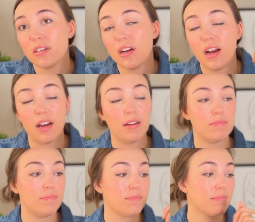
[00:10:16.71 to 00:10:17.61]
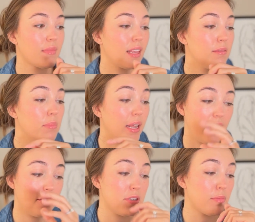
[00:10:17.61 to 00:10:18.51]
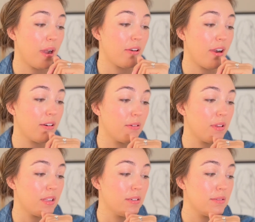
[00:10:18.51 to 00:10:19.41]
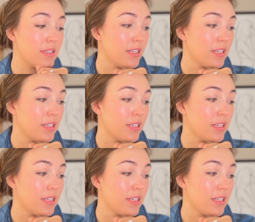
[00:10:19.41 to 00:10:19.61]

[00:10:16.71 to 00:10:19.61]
But I would do Power Hour with those,